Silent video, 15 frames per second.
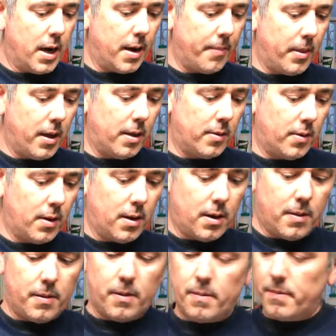it's an
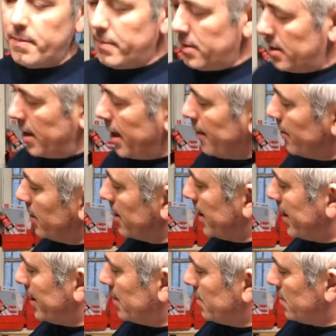
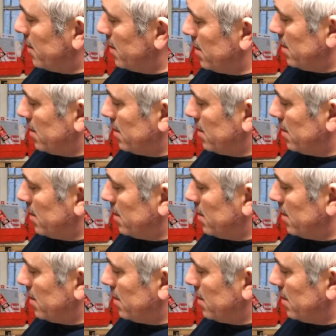advertisement.